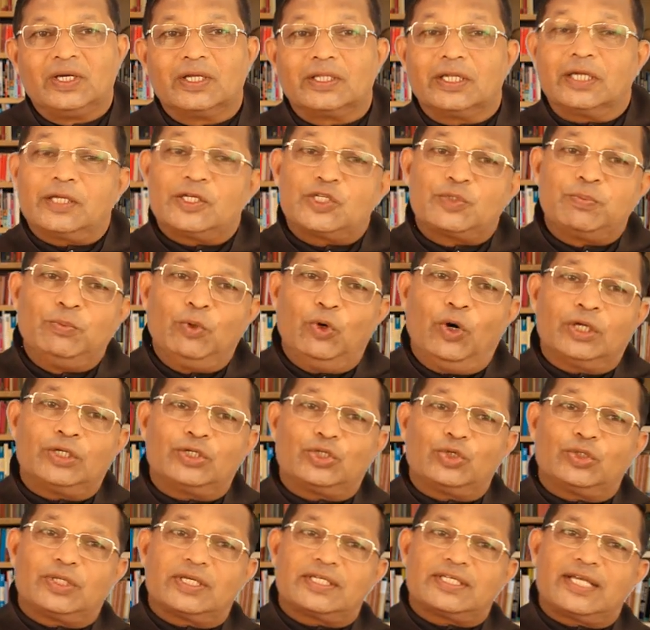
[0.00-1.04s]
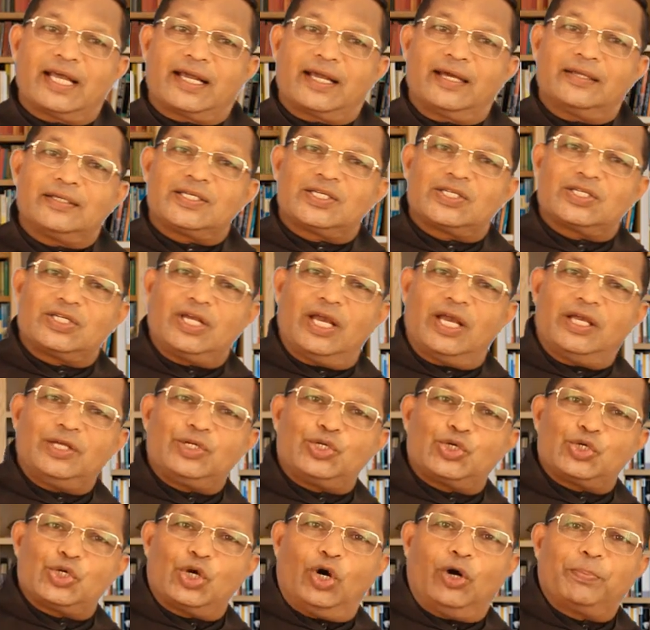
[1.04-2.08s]
Let us move on to the second
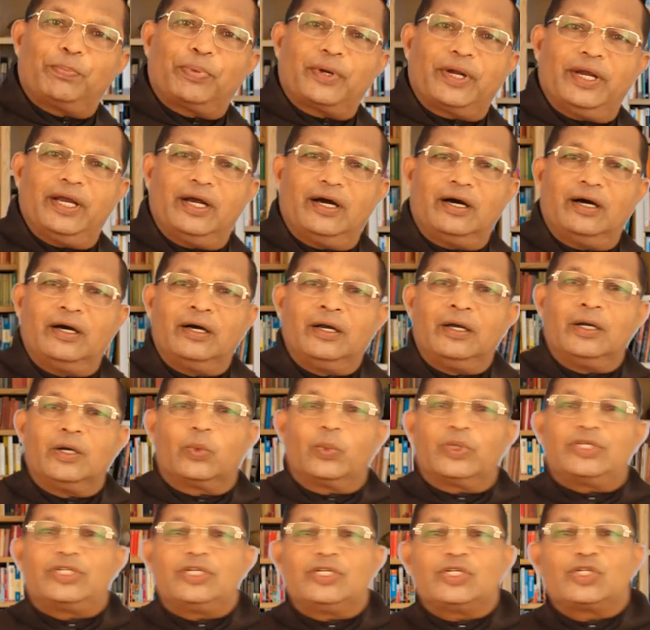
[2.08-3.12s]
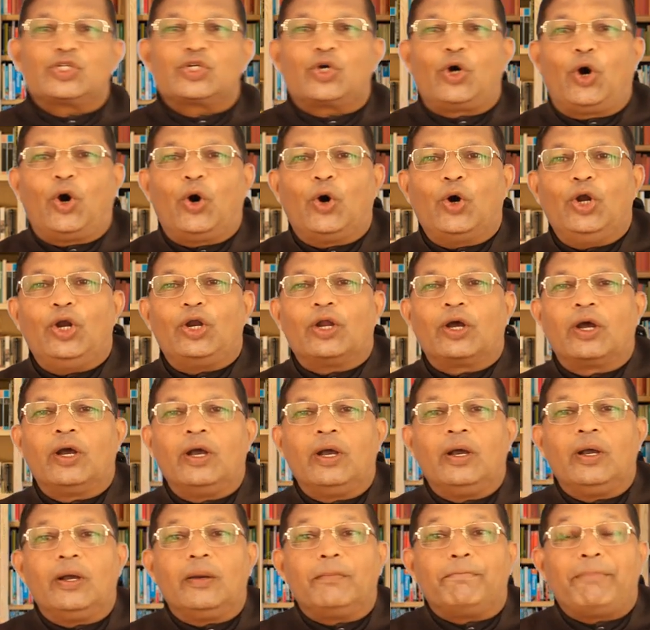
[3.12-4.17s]
stage of prayer, which is called
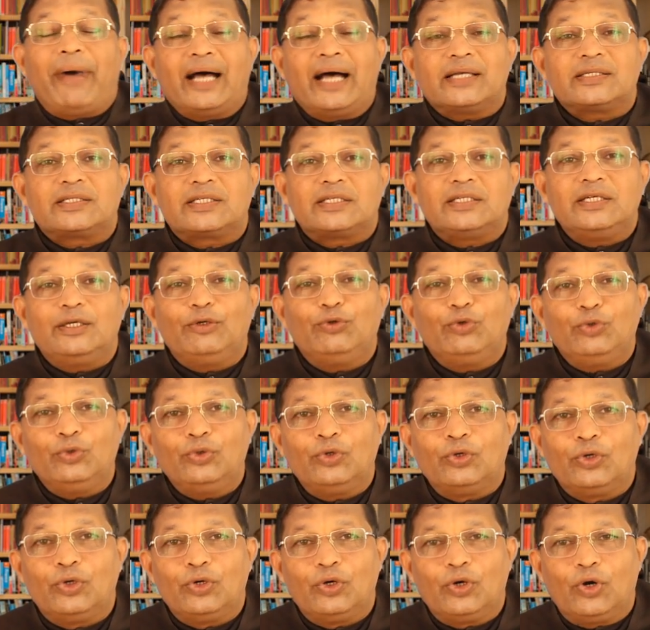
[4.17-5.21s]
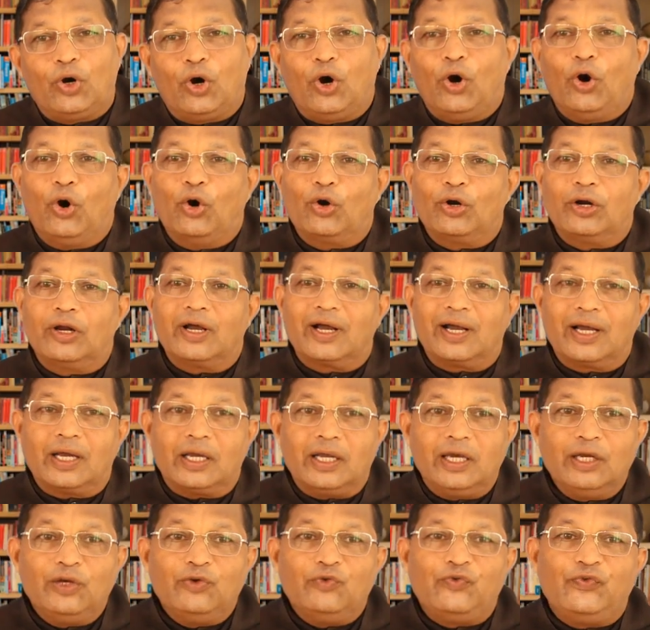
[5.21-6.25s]
passive or
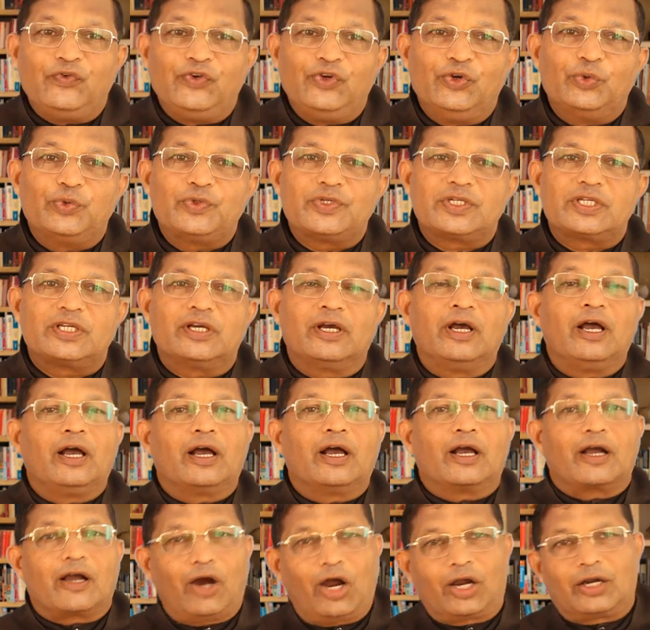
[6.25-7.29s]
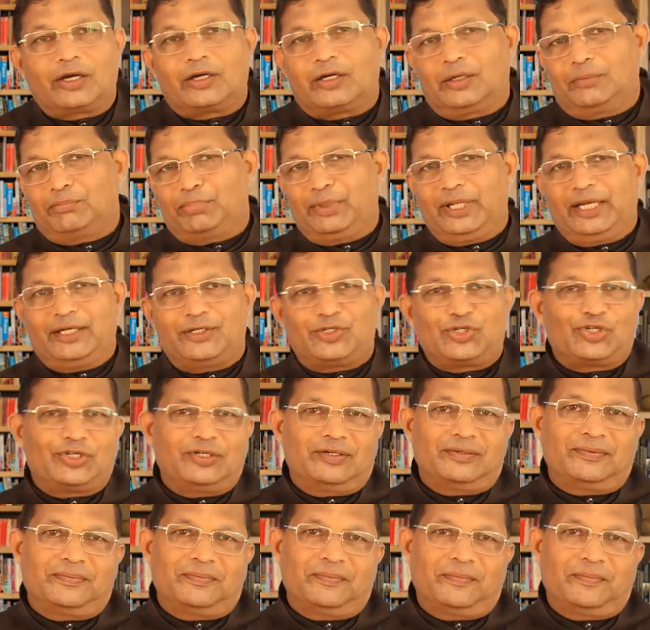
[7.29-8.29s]
infused contemplation.